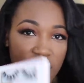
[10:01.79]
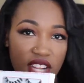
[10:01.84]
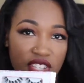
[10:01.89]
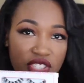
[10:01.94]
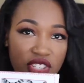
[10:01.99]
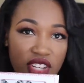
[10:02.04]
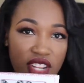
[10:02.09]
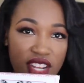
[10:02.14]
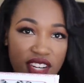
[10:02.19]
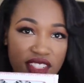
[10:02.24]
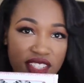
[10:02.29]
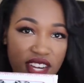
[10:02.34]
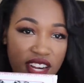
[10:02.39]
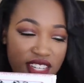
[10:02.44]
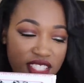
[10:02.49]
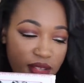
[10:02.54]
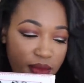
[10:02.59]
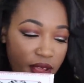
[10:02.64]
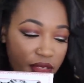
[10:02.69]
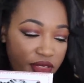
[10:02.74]
Lustrelux
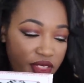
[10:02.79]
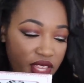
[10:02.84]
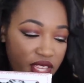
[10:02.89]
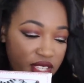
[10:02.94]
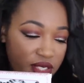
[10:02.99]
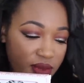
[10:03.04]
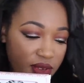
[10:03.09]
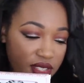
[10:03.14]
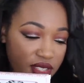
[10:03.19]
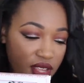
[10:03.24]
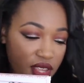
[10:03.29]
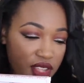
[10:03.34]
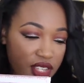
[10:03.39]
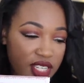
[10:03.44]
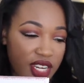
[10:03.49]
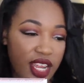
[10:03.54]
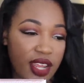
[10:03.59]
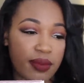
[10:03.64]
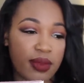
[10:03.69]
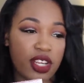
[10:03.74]
talks about these ones all the
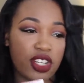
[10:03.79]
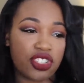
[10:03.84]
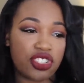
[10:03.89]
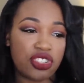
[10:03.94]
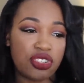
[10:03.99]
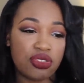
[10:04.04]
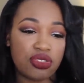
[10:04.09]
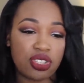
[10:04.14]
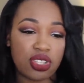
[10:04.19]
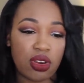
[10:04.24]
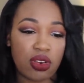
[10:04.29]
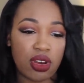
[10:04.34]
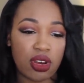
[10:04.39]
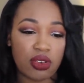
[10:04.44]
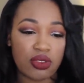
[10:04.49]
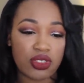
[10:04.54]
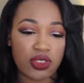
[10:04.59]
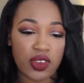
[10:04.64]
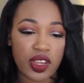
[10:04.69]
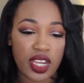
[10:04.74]
time. And two
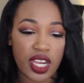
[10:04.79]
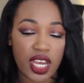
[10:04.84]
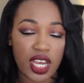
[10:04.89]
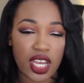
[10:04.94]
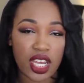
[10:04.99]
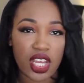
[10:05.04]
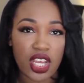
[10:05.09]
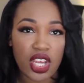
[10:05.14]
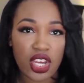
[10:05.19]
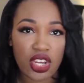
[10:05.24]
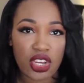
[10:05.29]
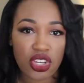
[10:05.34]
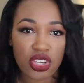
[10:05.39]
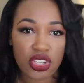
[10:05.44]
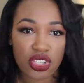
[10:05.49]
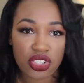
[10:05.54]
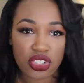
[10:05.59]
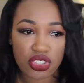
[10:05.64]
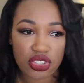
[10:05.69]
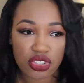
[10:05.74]
Soho. So I got
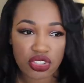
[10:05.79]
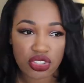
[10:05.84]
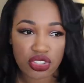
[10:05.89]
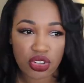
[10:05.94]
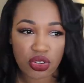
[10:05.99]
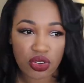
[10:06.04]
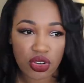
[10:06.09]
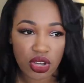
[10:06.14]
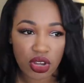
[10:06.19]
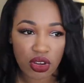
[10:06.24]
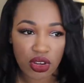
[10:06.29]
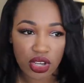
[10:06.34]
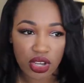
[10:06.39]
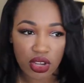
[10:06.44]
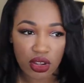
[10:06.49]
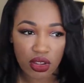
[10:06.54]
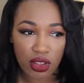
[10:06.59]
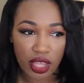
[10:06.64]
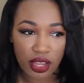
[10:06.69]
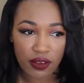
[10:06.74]
two
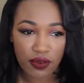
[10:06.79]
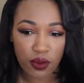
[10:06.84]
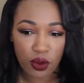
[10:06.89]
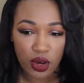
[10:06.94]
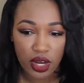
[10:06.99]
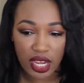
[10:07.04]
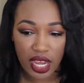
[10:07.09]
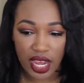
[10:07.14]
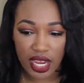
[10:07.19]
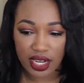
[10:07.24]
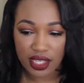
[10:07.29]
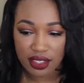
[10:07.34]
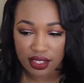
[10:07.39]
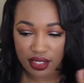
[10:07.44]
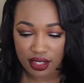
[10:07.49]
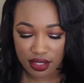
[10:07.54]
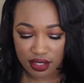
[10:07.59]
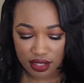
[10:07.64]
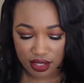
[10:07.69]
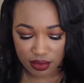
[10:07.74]
Coco, like four
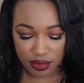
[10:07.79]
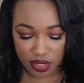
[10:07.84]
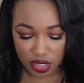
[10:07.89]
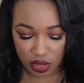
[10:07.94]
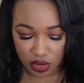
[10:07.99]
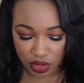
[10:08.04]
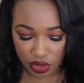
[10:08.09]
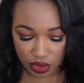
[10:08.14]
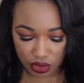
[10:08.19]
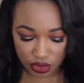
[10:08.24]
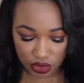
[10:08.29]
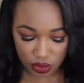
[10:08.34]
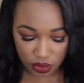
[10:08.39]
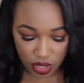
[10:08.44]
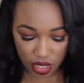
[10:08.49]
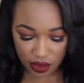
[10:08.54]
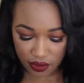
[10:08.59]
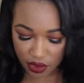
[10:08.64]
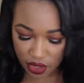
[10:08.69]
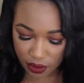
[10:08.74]
goddesses, some Sohos,
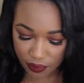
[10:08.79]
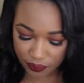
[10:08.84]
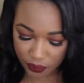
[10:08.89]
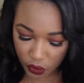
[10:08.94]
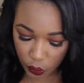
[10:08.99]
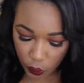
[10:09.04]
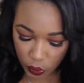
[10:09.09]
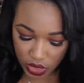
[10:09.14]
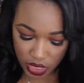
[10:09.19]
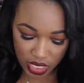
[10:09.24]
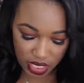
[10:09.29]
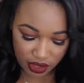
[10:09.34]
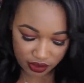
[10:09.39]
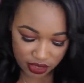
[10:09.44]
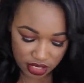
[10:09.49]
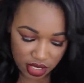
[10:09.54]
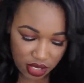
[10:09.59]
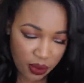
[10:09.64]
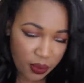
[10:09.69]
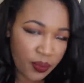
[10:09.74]
whatever,
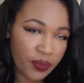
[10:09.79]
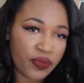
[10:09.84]
whatevs.